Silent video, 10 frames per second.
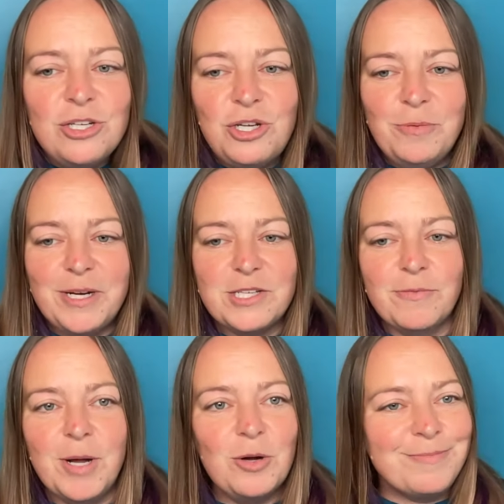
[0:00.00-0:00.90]
2 minutes
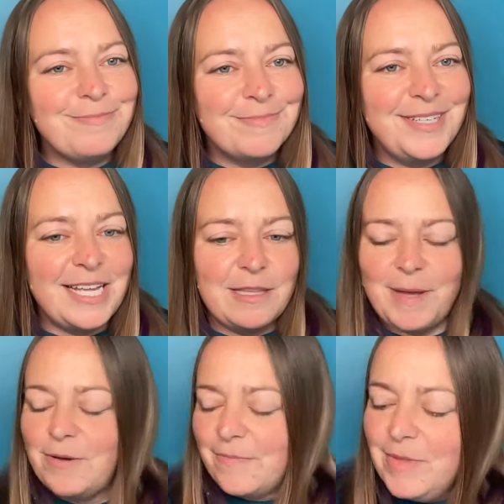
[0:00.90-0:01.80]
from home, take them
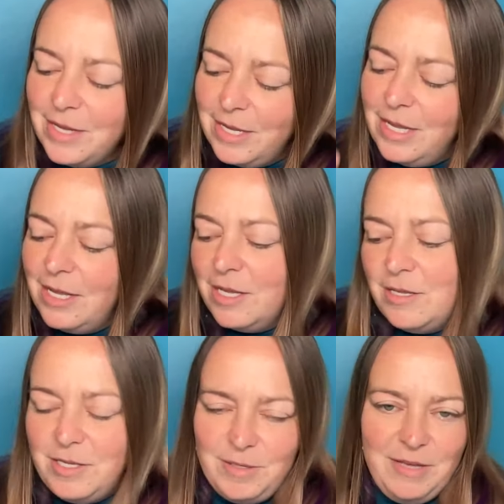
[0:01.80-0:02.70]
out,
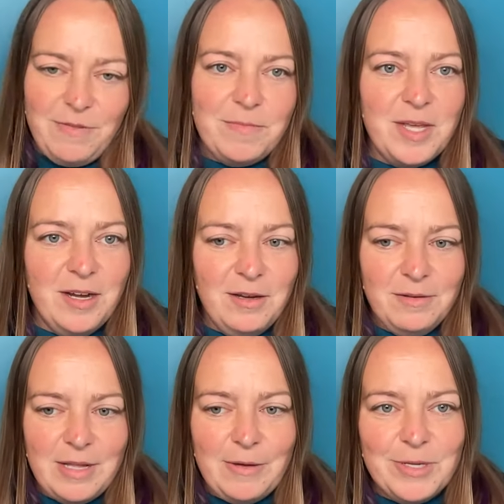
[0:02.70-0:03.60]
give them
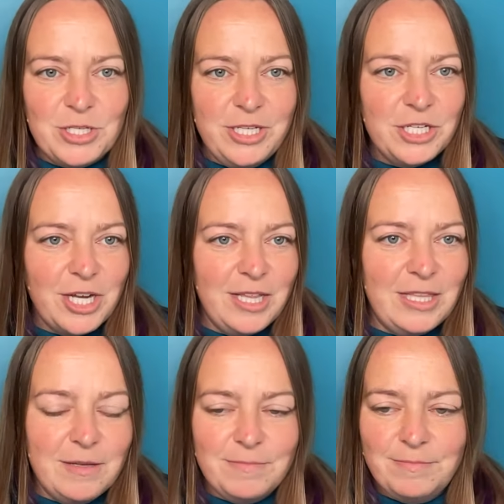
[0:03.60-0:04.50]
their, how much leash I
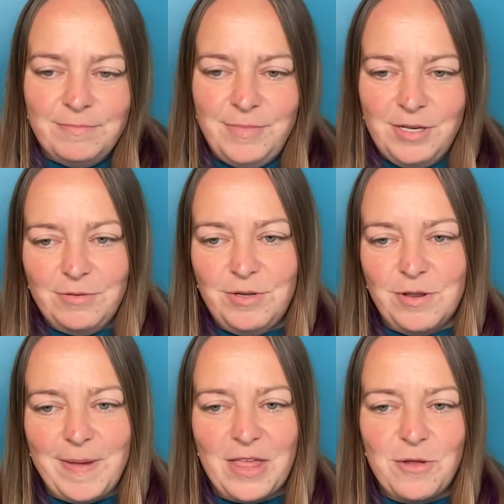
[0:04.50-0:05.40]
let them, you know, go
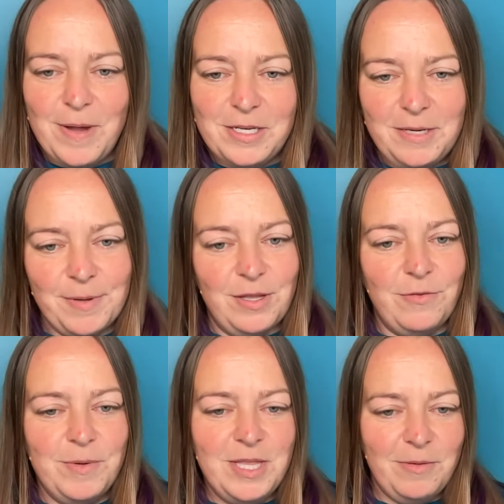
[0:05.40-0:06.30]
to the bathroom on. Typically
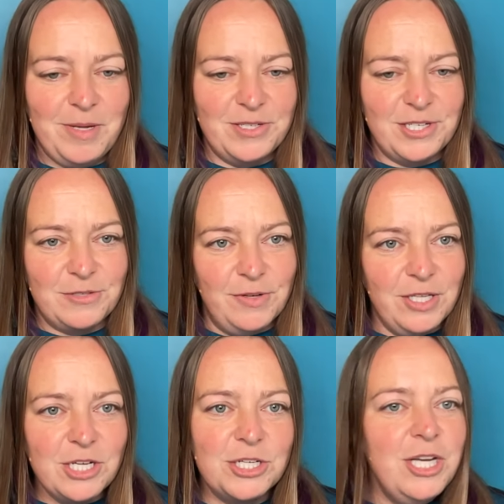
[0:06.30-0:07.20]
for me, that would be a 6-foot
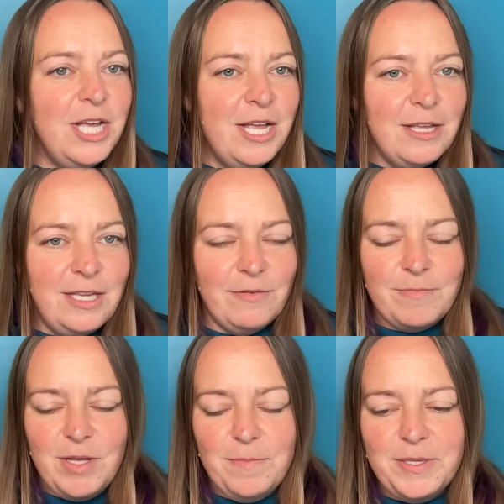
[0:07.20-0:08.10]
leash. Give
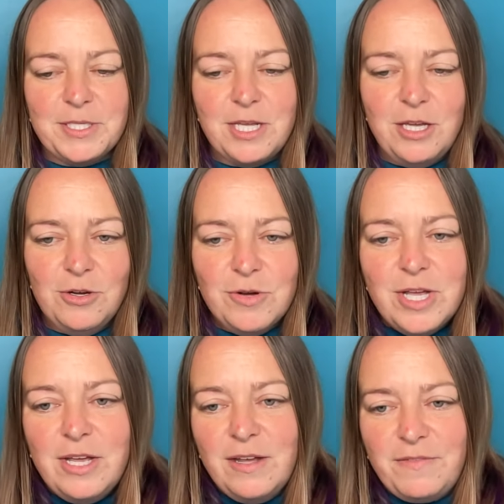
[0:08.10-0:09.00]
them their busy cue.
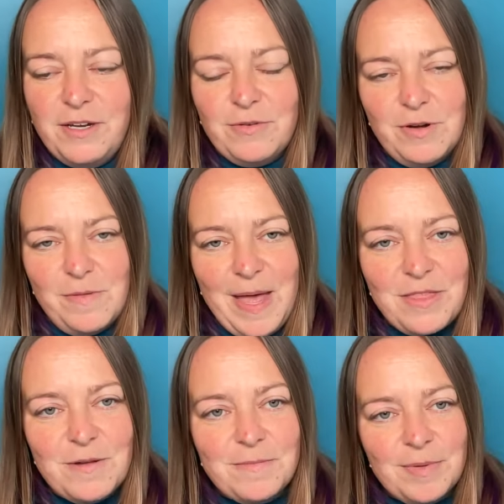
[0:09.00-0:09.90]
If they don't go to the
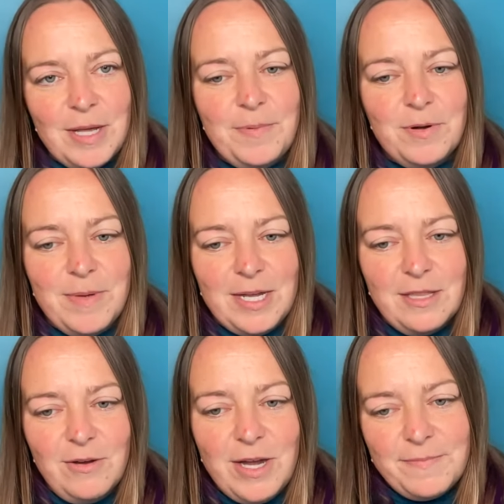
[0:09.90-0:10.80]
bathroom, I put them back
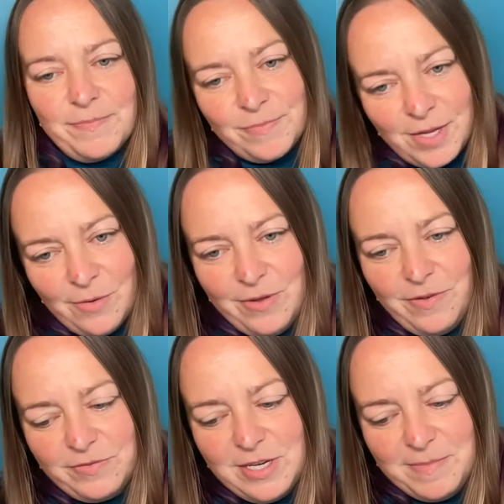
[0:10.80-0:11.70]
in the crate. I wait
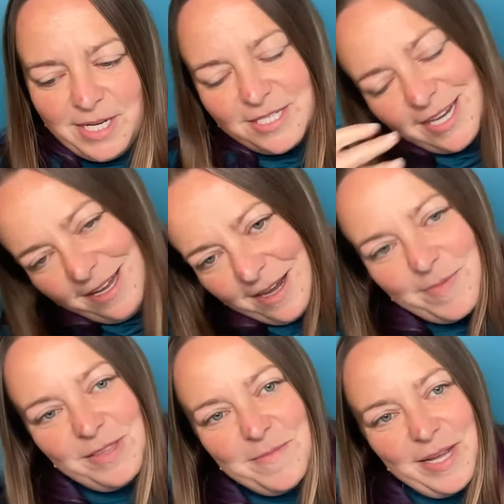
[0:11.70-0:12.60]
15 minutes. I
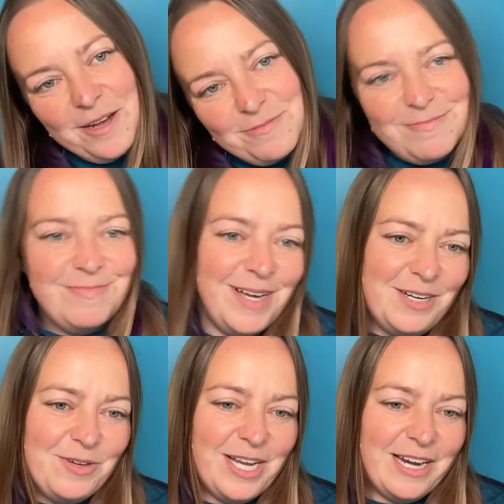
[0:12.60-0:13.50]
bring them back out. I
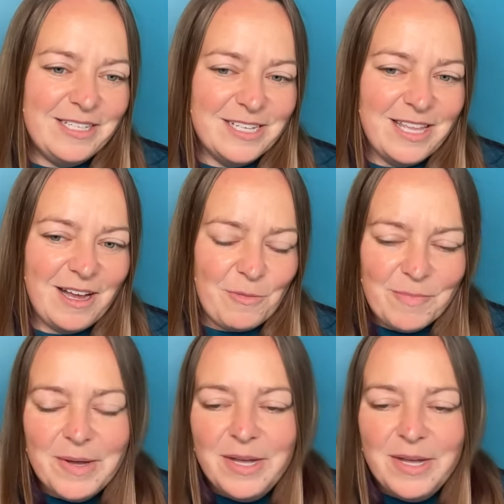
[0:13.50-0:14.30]
do it again until they go.